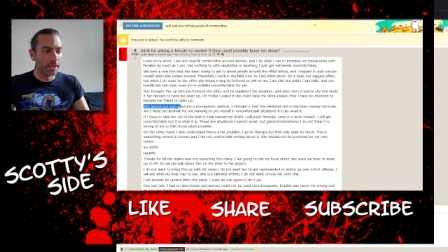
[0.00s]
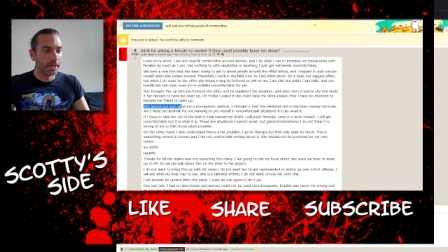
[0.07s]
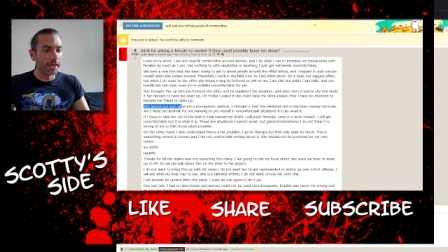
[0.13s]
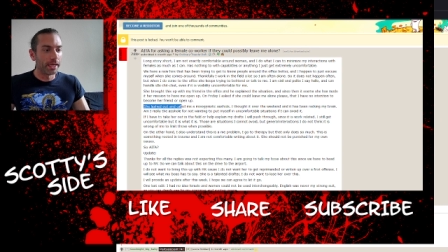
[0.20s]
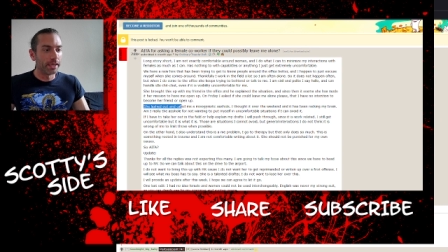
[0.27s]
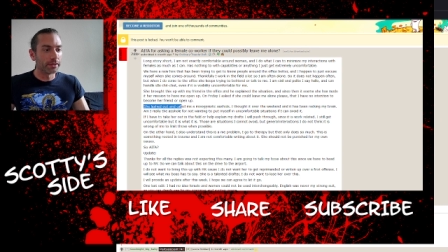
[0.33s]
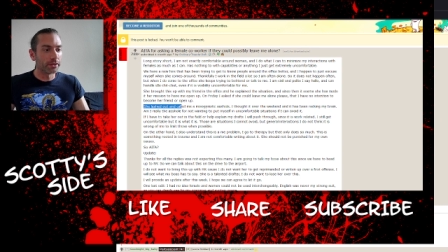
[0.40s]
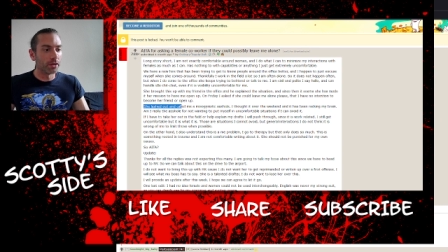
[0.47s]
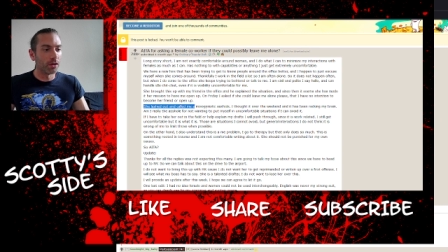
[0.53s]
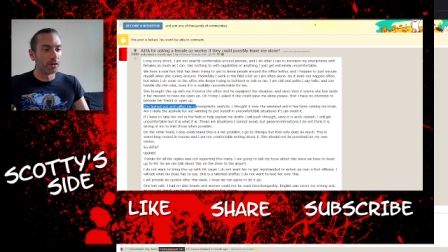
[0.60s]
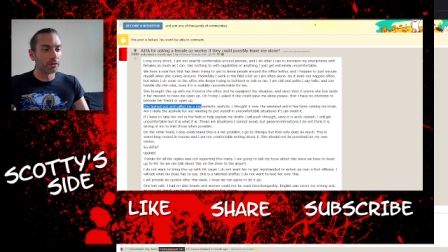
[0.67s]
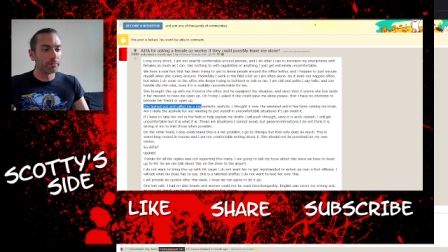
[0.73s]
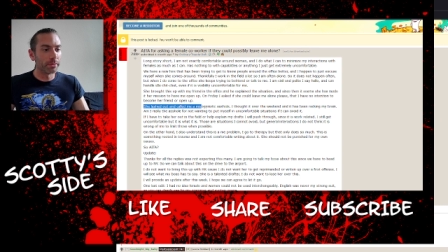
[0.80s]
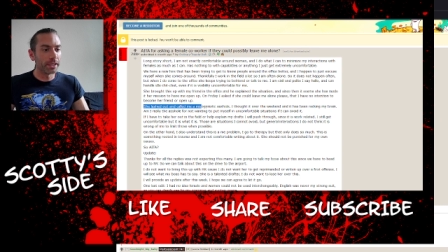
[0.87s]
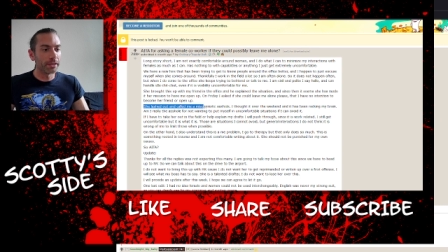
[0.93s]
and called
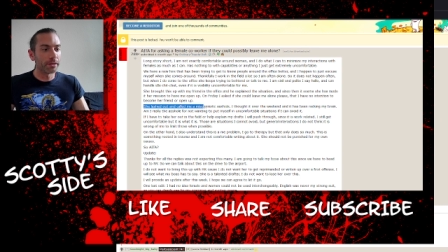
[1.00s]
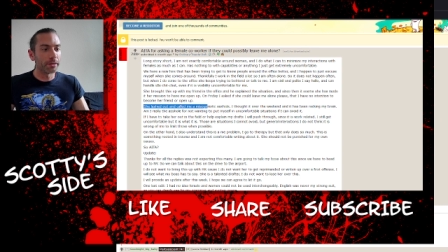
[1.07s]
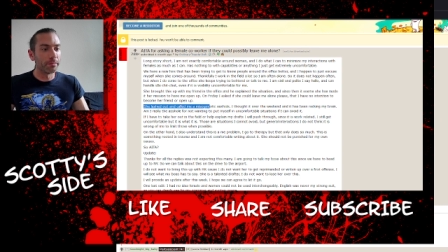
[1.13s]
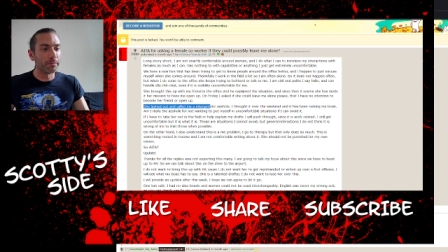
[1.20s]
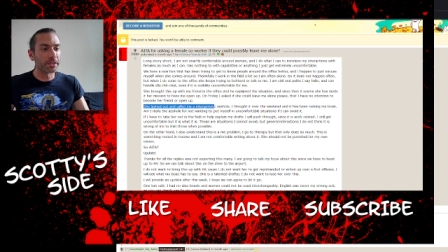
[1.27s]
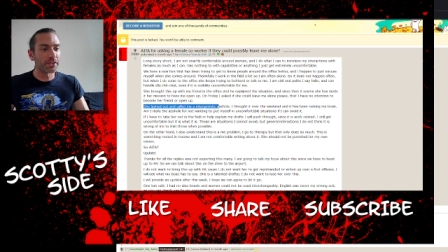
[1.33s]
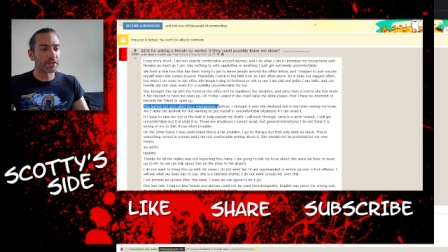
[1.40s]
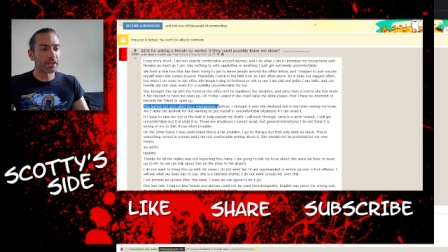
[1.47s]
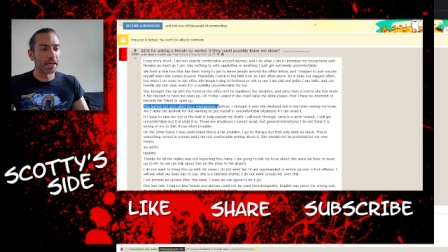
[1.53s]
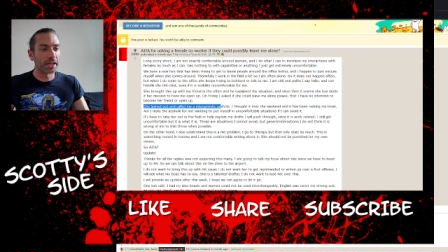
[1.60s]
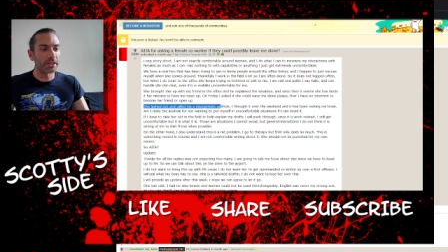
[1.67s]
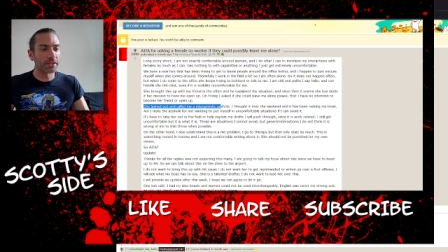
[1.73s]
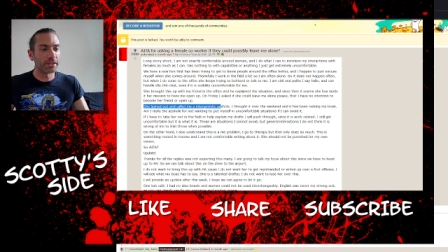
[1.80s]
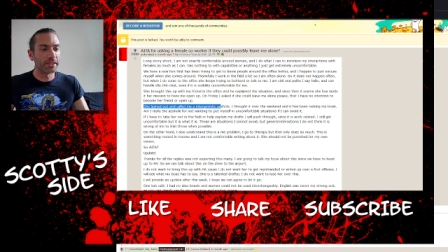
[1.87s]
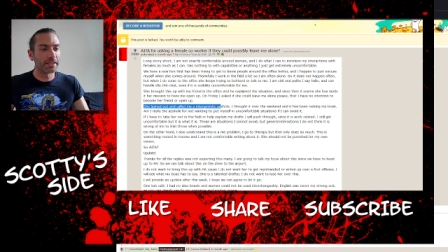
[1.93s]
me a
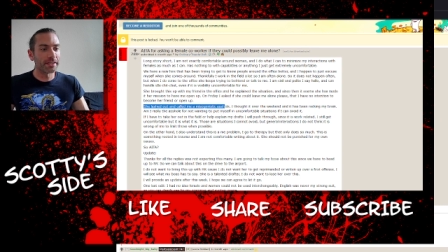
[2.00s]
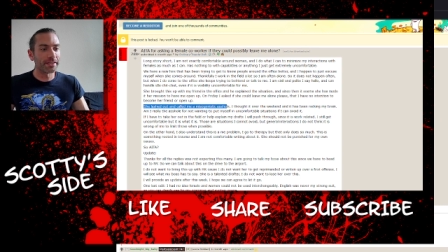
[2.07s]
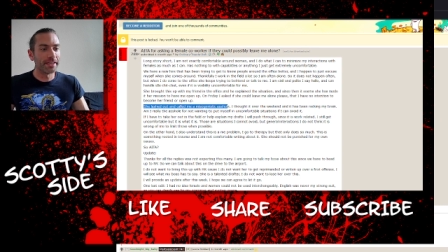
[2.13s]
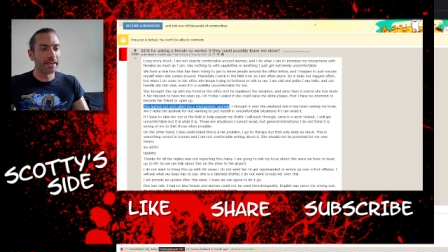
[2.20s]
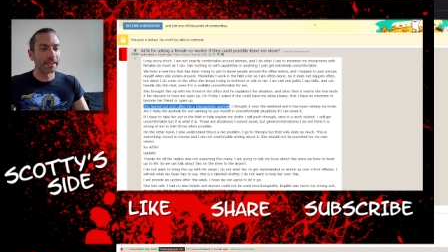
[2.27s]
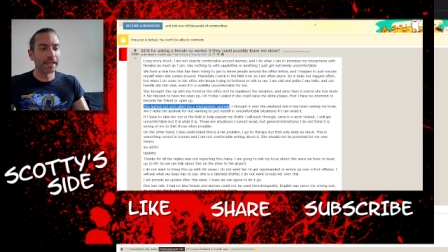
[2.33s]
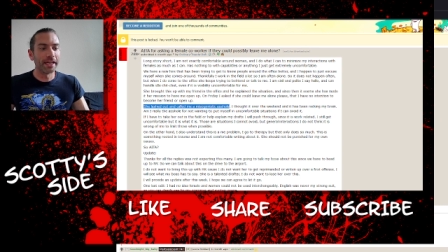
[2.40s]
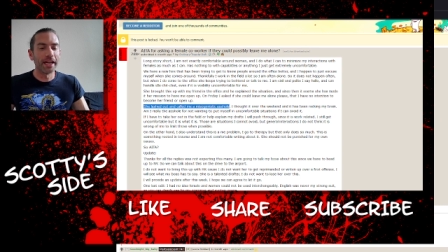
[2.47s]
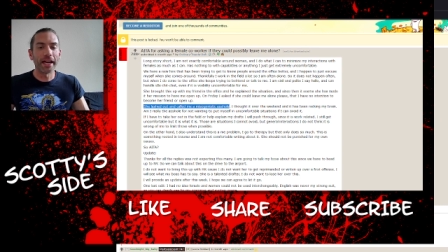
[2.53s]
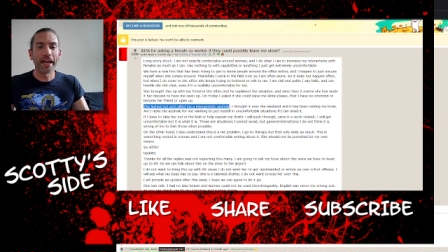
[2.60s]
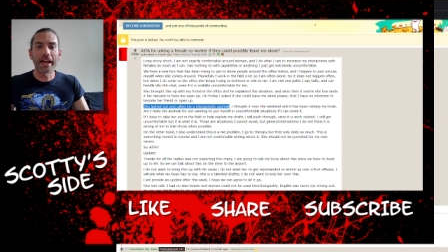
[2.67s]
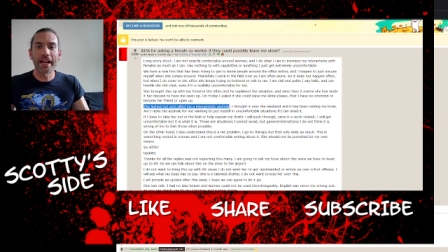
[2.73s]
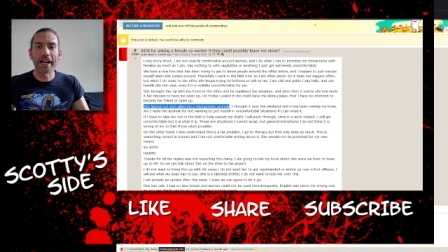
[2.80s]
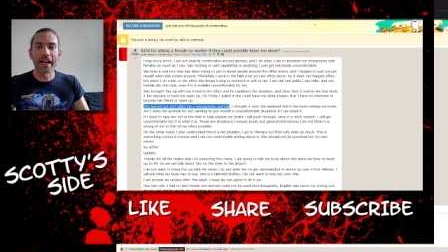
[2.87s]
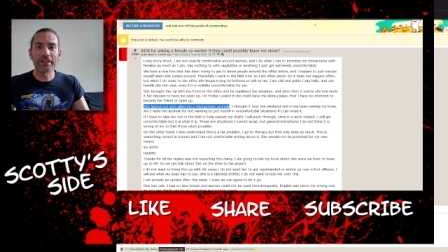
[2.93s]
misogynistic
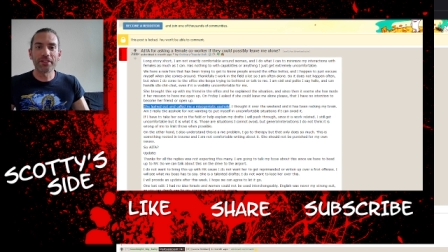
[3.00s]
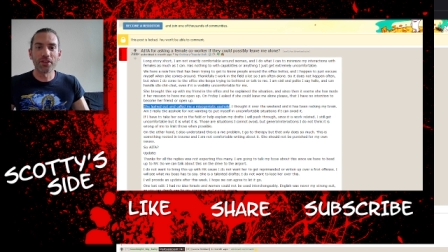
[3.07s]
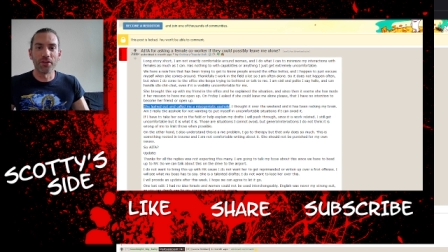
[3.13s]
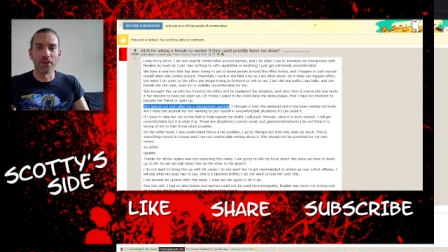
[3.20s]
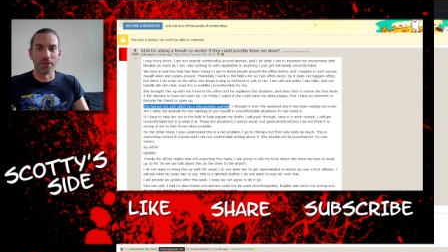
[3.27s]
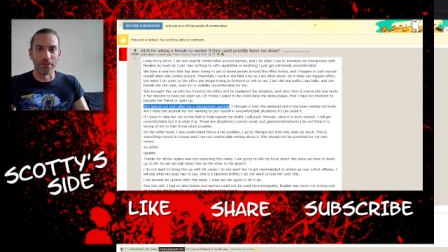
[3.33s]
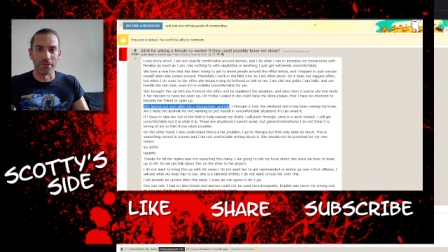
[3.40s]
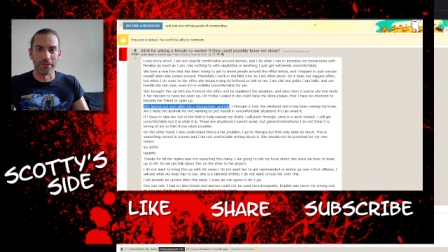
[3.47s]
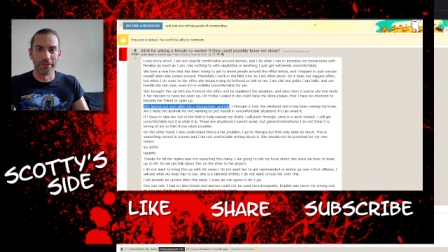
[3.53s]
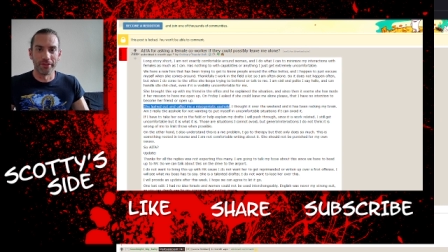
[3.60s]
asshole.